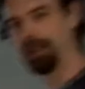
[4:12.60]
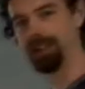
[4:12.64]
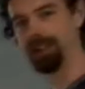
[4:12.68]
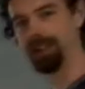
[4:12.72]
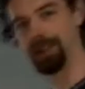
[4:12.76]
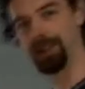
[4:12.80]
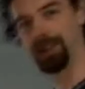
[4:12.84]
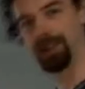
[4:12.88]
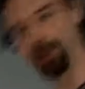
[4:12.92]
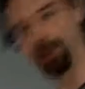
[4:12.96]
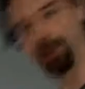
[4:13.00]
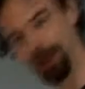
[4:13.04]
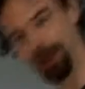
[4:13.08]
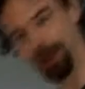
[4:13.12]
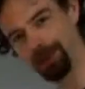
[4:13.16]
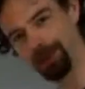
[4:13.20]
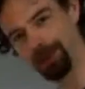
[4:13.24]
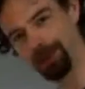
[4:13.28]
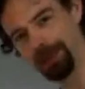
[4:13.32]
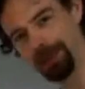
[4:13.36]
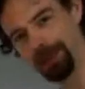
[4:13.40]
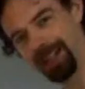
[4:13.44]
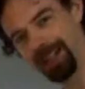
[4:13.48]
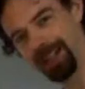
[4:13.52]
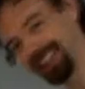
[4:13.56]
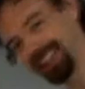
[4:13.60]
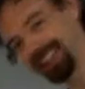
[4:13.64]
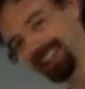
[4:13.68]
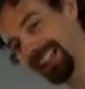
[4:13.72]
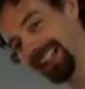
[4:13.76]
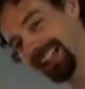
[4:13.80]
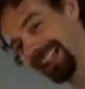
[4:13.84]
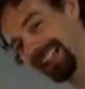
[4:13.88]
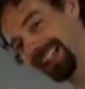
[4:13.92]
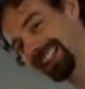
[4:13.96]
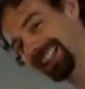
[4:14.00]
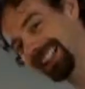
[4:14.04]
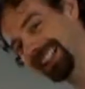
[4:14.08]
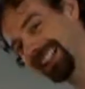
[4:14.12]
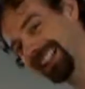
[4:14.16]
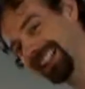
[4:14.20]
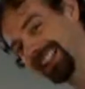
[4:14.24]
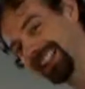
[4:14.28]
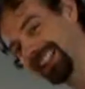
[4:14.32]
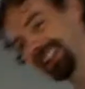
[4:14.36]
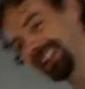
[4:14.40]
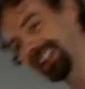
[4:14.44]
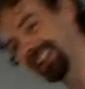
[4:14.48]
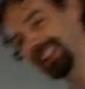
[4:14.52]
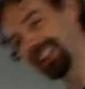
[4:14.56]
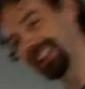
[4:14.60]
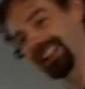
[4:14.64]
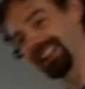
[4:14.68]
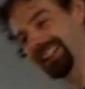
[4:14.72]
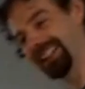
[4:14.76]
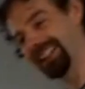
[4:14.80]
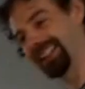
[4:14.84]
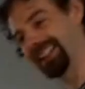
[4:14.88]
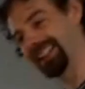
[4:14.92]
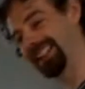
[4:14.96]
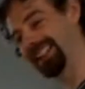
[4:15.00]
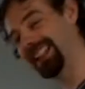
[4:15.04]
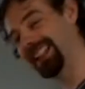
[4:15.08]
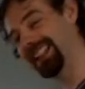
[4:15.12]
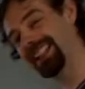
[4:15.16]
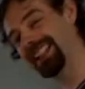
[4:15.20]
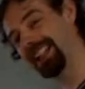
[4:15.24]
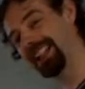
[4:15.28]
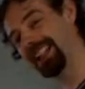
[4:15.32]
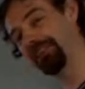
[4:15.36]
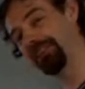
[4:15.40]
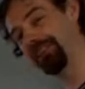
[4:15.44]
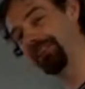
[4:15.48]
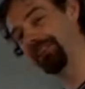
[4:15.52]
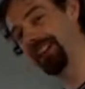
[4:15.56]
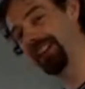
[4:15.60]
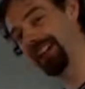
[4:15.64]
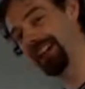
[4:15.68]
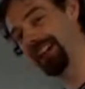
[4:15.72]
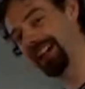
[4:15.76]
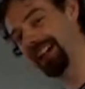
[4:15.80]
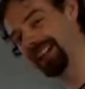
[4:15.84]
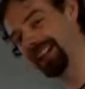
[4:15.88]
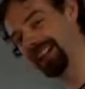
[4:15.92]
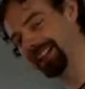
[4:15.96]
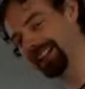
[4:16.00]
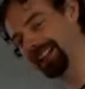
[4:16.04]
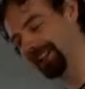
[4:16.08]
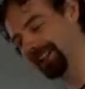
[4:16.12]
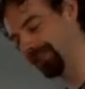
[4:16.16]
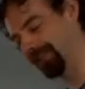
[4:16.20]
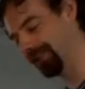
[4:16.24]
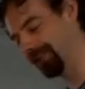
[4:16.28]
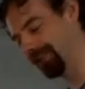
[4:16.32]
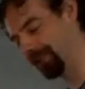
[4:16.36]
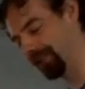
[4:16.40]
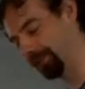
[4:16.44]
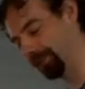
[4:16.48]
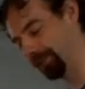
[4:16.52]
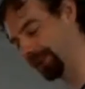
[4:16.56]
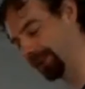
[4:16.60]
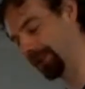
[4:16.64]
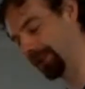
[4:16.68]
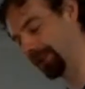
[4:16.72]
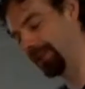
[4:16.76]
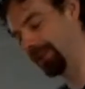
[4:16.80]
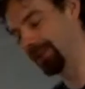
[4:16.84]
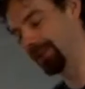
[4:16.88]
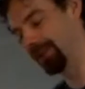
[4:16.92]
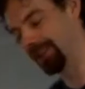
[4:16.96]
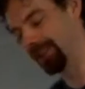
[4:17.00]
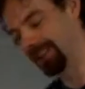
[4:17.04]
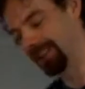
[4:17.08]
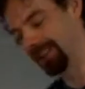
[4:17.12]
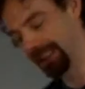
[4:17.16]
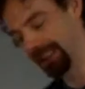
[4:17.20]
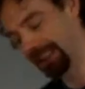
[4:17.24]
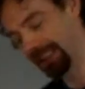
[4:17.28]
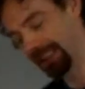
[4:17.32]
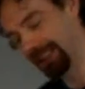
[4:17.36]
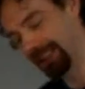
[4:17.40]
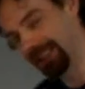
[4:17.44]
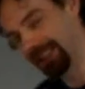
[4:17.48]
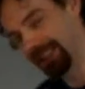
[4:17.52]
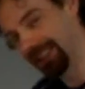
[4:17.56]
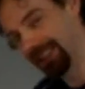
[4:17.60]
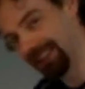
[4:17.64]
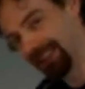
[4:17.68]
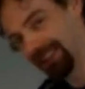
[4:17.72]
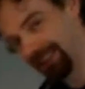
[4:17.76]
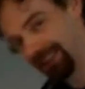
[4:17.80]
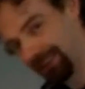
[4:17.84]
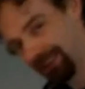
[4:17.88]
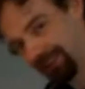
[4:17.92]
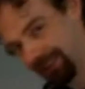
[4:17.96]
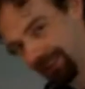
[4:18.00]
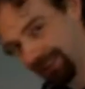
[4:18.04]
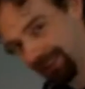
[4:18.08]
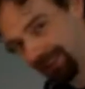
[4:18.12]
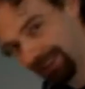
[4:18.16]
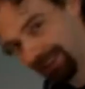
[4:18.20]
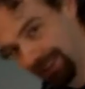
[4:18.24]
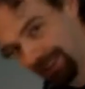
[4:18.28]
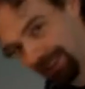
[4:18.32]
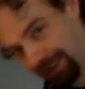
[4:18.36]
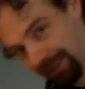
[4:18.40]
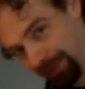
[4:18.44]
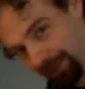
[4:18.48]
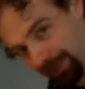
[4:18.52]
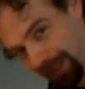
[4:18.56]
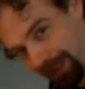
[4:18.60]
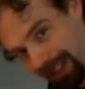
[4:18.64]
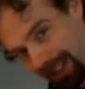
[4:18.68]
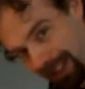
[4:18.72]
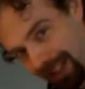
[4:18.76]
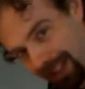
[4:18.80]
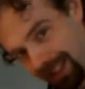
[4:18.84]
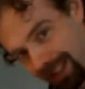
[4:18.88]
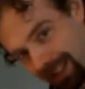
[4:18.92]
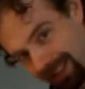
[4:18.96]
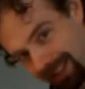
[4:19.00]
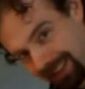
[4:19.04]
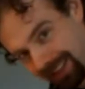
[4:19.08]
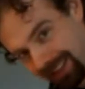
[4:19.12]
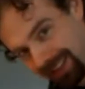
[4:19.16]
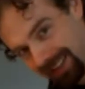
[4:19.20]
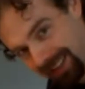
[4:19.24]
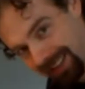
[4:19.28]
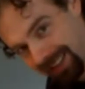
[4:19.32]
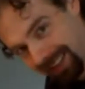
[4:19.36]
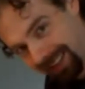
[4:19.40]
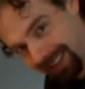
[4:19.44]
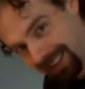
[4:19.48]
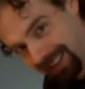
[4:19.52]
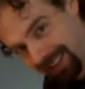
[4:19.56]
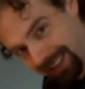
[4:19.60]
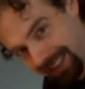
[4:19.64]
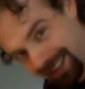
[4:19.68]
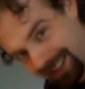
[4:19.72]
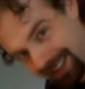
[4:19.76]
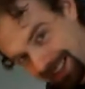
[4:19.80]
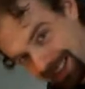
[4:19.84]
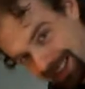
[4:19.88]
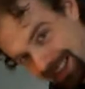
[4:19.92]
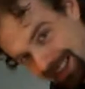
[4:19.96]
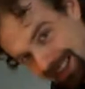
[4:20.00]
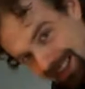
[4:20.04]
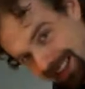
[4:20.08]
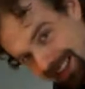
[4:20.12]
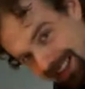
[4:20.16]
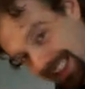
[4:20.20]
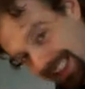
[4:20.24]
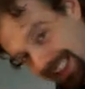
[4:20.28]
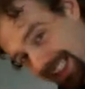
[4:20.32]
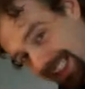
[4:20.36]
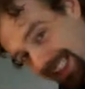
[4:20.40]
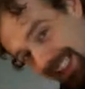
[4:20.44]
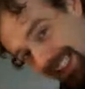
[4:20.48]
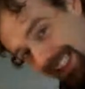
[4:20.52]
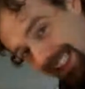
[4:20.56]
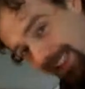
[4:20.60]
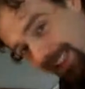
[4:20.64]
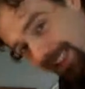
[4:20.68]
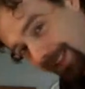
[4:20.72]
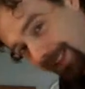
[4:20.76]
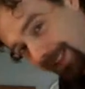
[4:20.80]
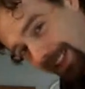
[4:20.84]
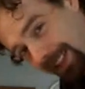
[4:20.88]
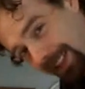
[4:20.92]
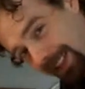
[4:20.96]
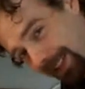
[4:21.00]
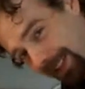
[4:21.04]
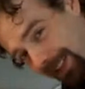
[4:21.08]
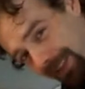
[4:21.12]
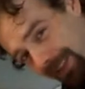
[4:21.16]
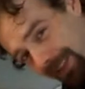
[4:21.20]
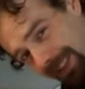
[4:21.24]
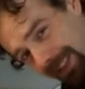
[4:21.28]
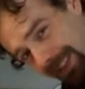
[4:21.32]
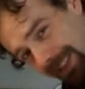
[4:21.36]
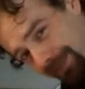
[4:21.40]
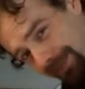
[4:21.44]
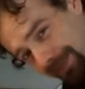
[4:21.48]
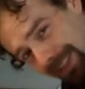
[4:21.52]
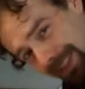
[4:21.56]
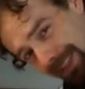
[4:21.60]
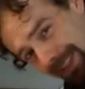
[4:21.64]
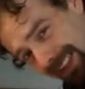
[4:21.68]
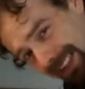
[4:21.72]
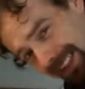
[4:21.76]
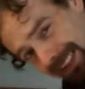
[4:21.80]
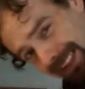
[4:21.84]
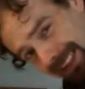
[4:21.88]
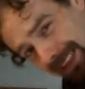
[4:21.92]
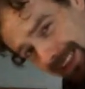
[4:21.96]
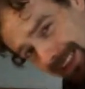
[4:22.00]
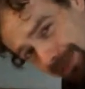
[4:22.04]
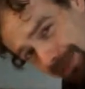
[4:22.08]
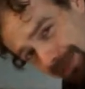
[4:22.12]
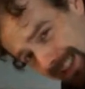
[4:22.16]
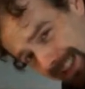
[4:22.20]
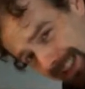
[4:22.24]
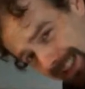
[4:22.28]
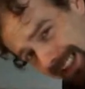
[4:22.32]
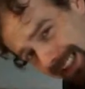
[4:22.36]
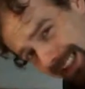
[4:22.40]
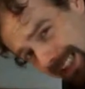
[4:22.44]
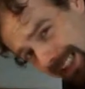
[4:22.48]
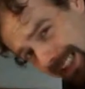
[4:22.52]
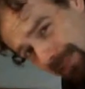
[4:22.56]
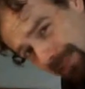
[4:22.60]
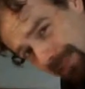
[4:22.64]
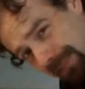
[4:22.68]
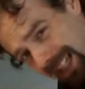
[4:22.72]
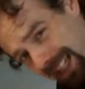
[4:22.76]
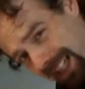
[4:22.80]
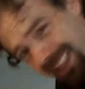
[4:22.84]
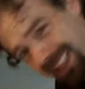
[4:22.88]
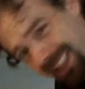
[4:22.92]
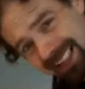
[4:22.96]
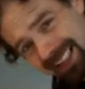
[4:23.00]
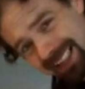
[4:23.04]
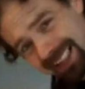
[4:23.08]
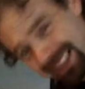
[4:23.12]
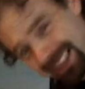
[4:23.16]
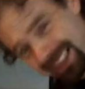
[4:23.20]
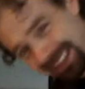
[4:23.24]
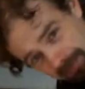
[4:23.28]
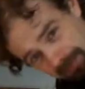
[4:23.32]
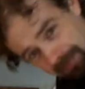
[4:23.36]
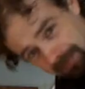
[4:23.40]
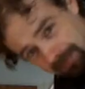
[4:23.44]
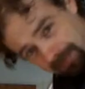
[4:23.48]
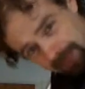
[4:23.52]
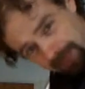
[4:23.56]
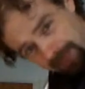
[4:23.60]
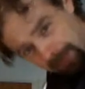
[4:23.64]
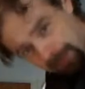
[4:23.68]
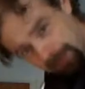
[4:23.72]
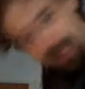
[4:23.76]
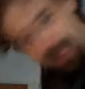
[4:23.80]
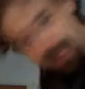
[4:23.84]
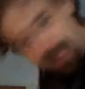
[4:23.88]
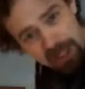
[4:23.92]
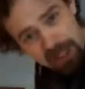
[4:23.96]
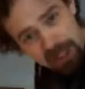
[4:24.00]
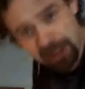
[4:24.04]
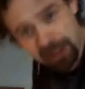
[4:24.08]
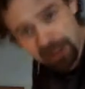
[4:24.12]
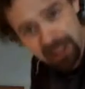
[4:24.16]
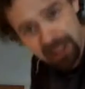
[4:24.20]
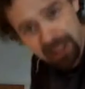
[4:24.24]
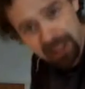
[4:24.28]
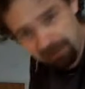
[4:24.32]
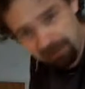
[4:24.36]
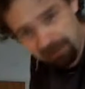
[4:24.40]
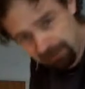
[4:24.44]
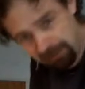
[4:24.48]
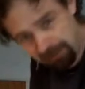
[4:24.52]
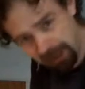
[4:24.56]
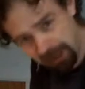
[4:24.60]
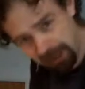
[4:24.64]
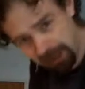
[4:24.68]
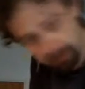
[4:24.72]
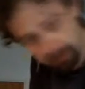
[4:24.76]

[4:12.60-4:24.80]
It is possibly my slightly laissez-faire attitude to precision that is why these things don't go as well as they might. Make yourself feel